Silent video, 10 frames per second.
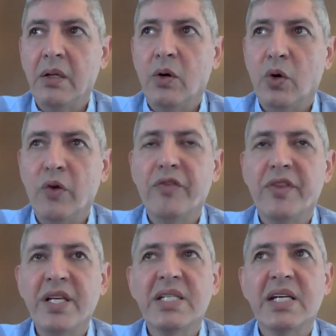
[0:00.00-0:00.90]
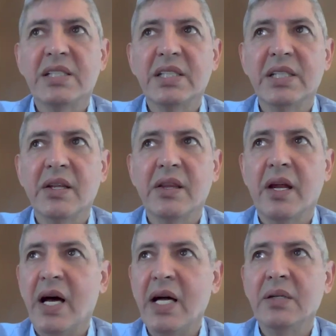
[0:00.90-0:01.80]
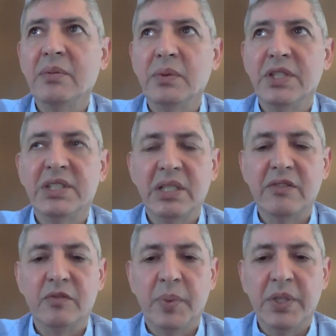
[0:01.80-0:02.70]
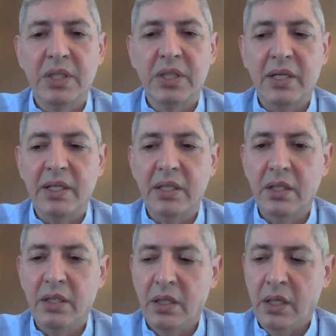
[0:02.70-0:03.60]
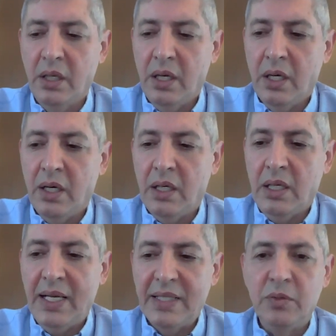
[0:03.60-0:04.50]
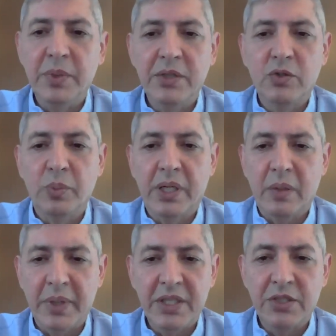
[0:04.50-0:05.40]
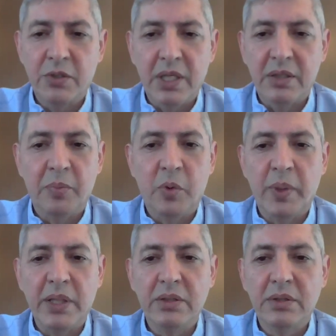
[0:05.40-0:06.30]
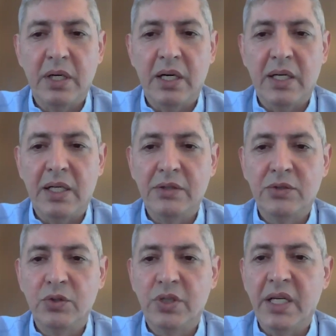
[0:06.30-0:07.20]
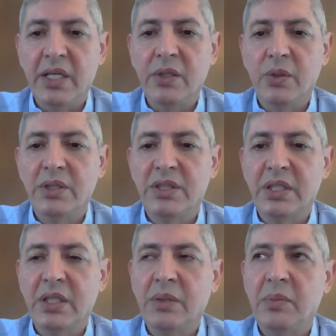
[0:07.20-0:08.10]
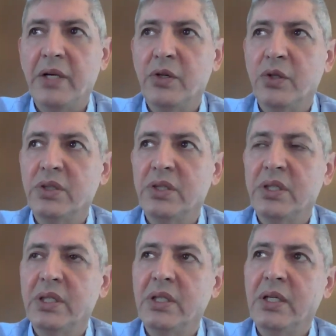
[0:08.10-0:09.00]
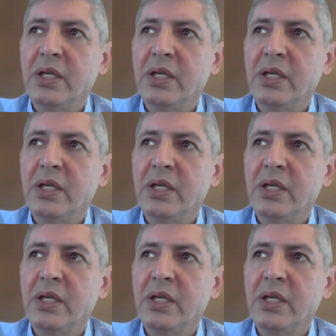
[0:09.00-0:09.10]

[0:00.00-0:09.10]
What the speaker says: all of this assistance that I received personally led me to become an Israeli diplomat. Today, you can see minority